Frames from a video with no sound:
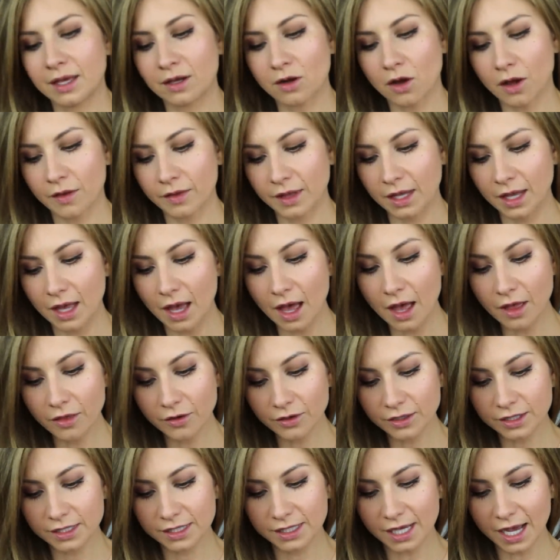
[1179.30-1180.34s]
then on the
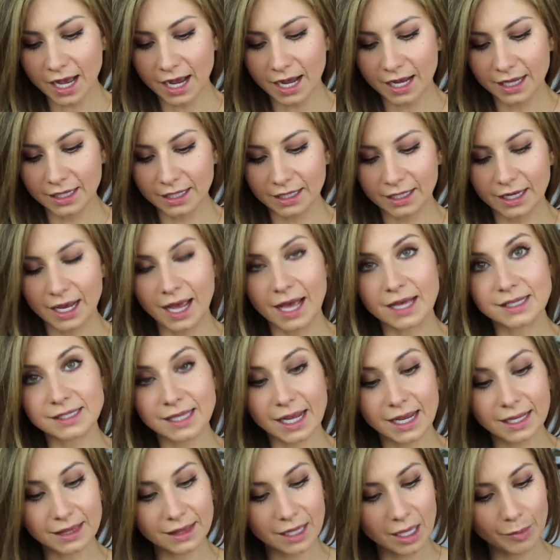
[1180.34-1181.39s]
other side, it has
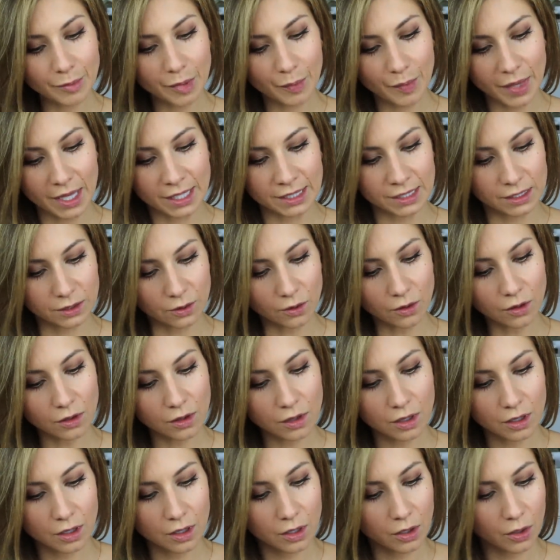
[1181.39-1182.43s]
a lip
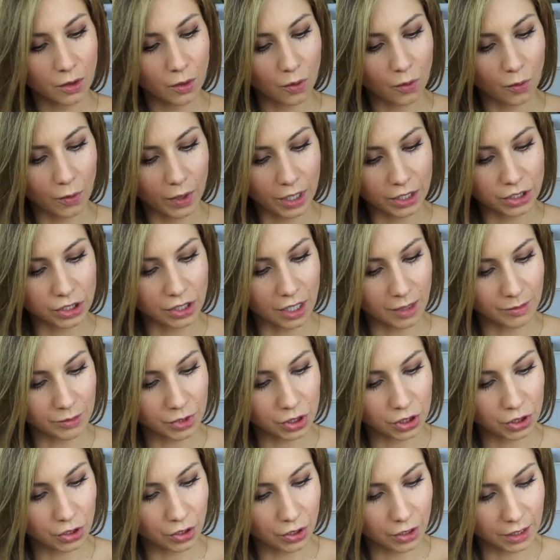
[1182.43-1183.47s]
pencil, which I'm
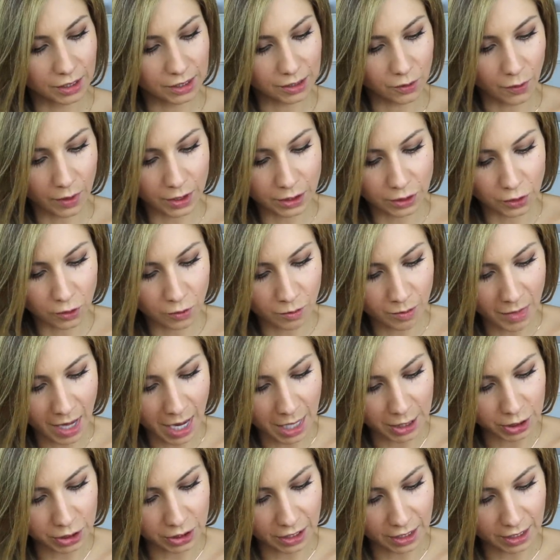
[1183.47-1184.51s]
sure is going to
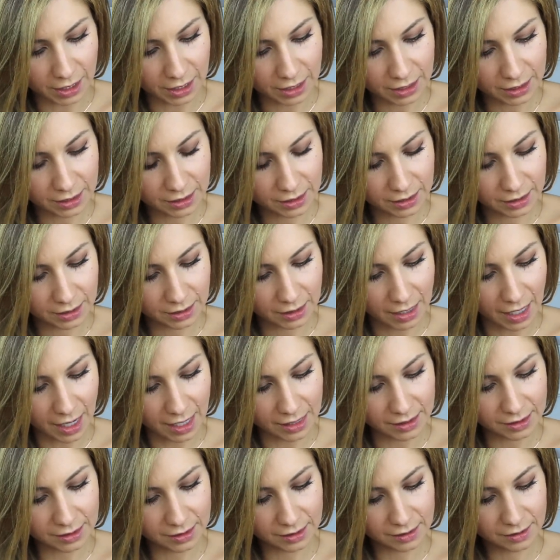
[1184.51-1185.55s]
match this.
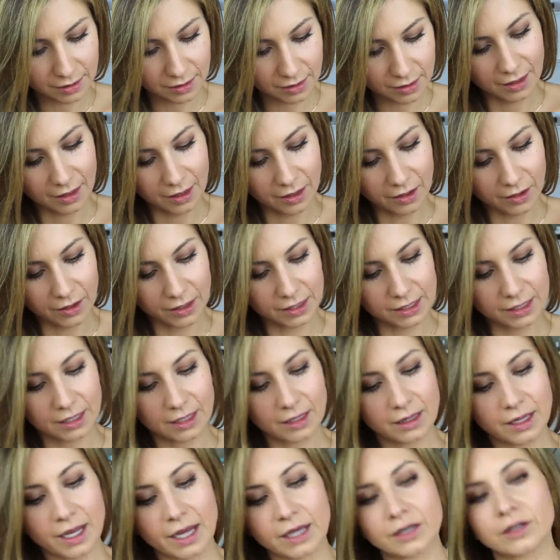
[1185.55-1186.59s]
Yes, here is
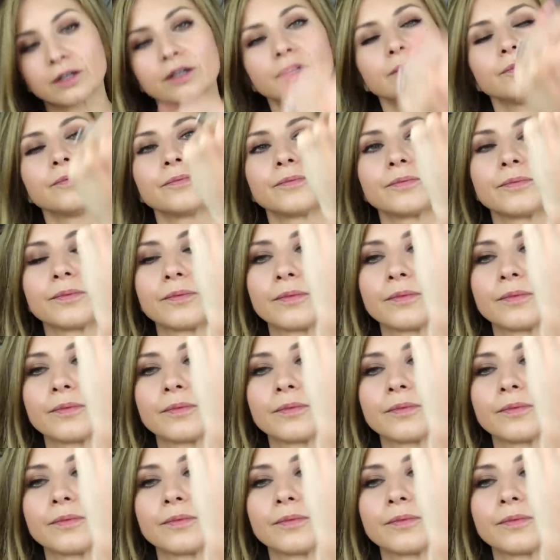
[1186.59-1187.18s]
the liner.